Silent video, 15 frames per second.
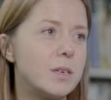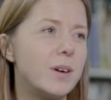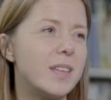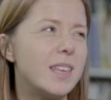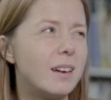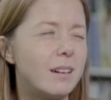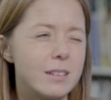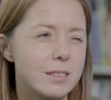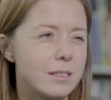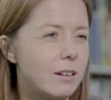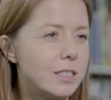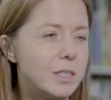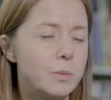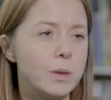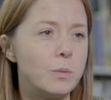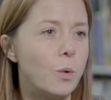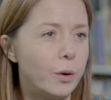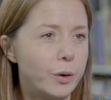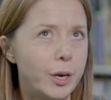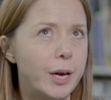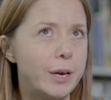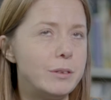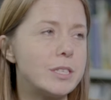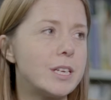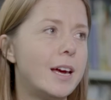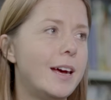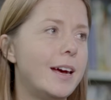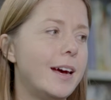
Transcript: So I think I started with OneNote